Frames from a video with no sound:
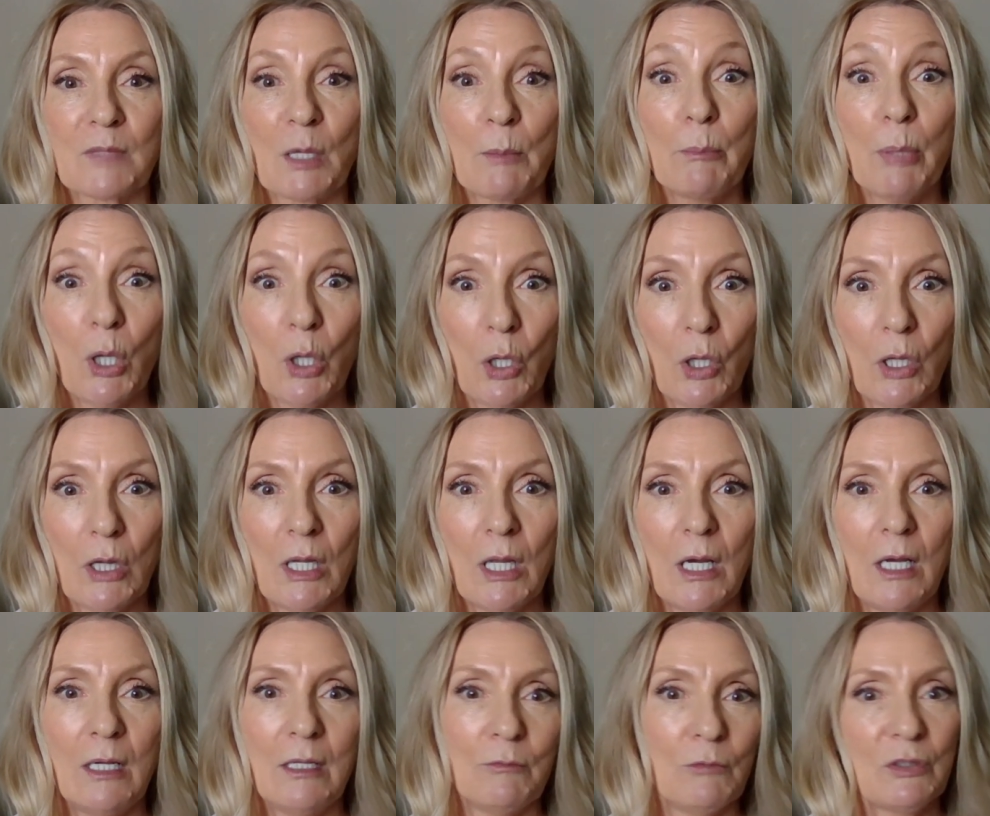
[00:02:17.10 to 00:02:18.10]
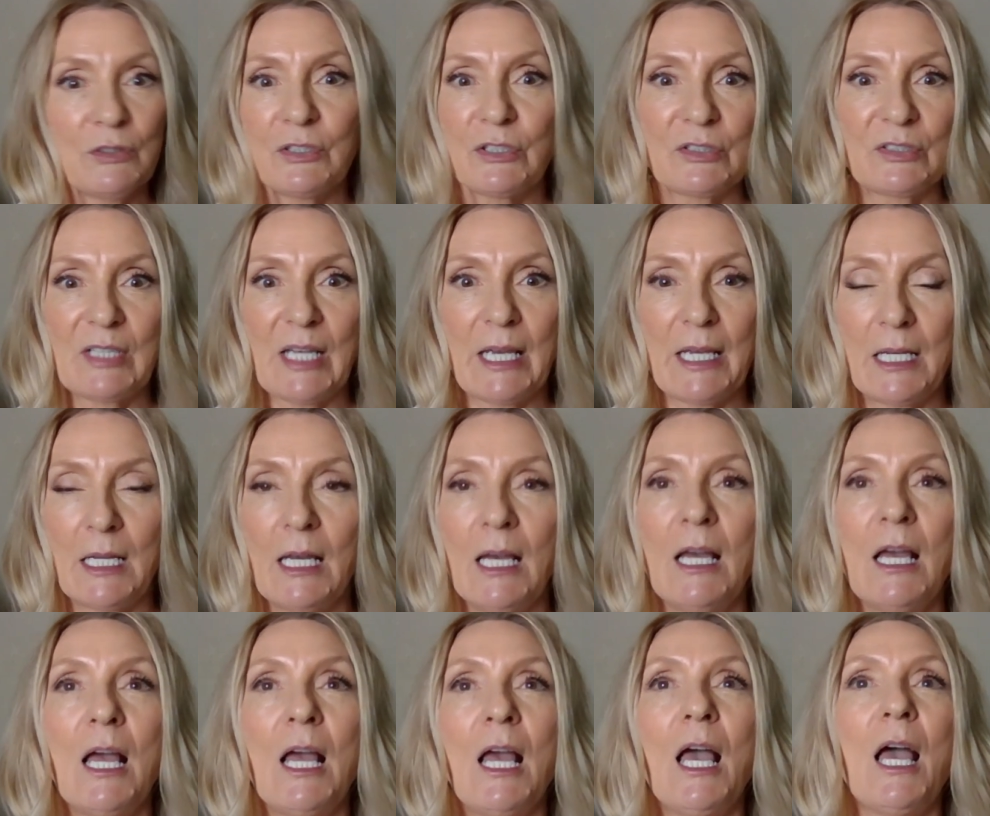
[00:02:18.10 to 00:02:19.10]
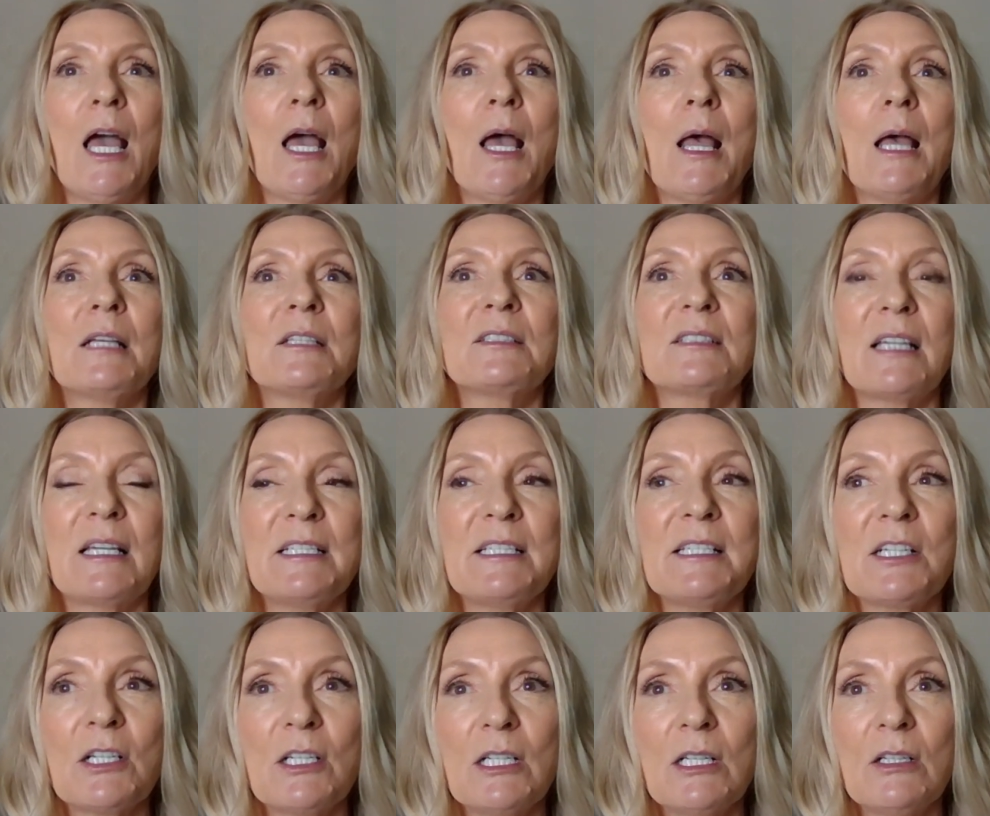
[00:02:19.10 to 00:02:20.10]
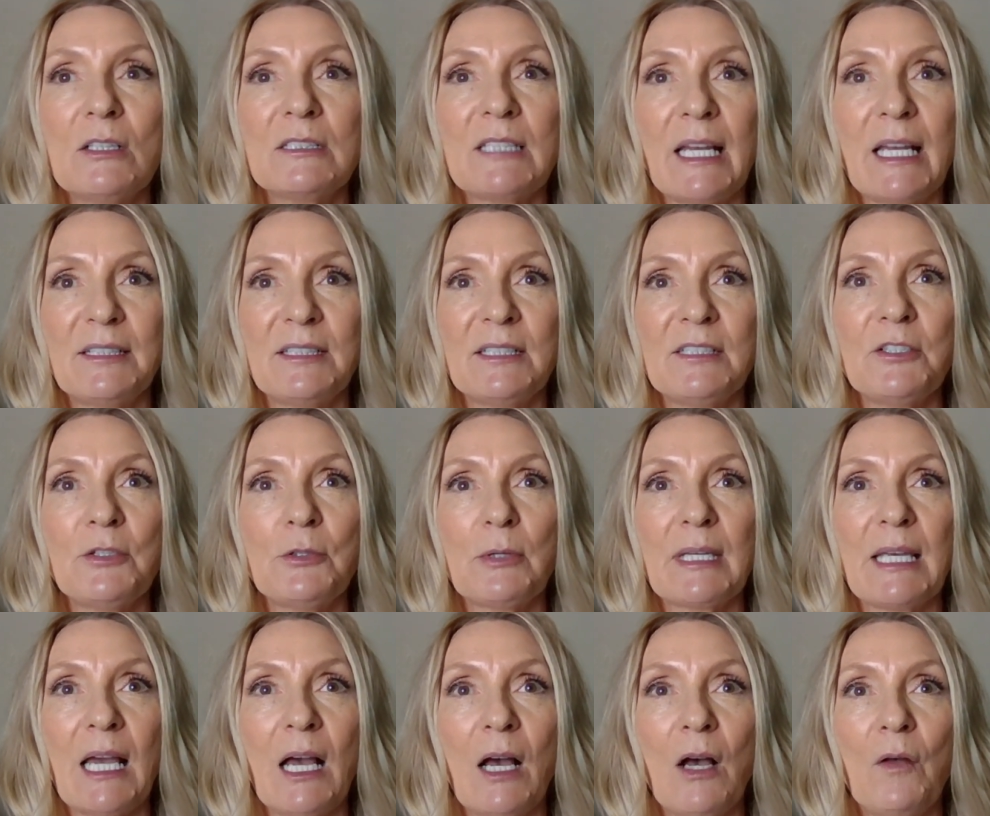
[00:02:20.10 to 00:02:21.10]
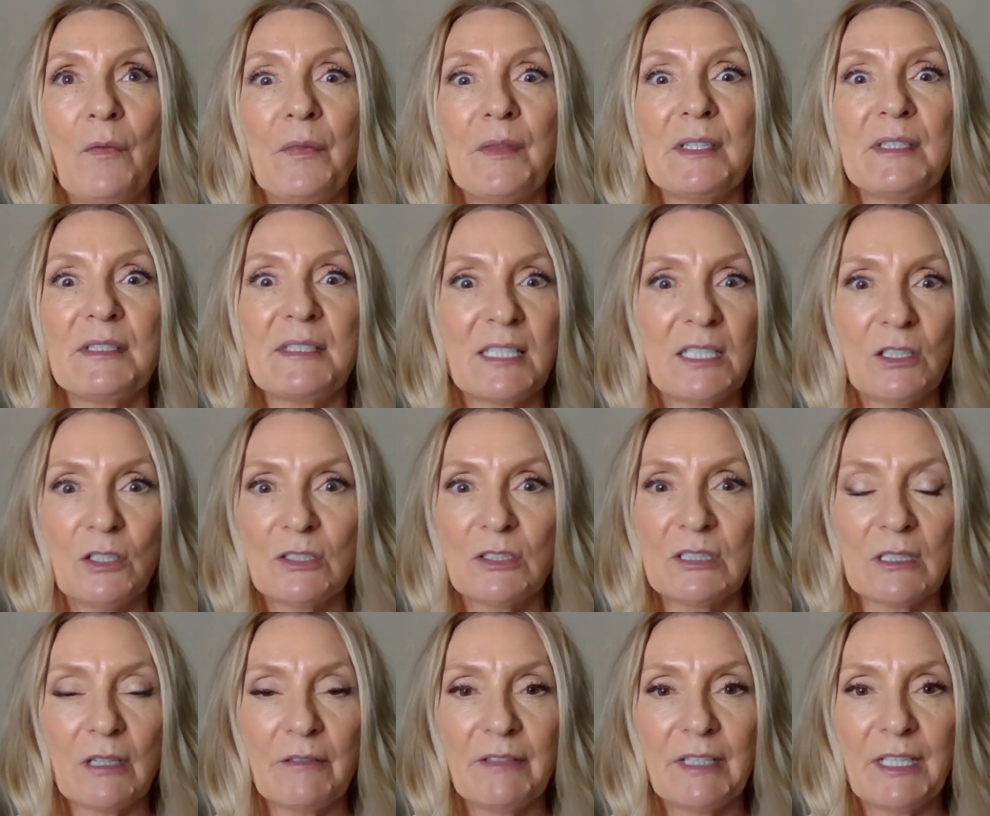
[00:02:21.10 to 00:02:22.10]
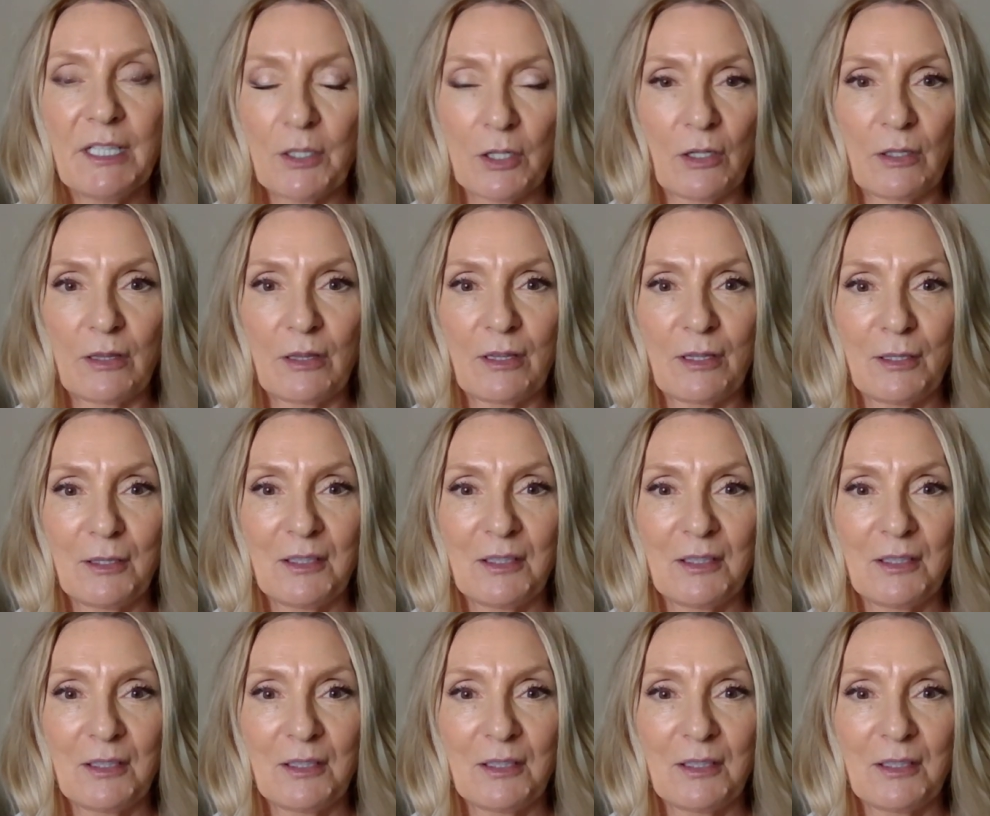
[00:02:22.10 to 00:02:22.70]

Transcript: pole, we'll just say. Sidereal takes into account the tilt of the earth.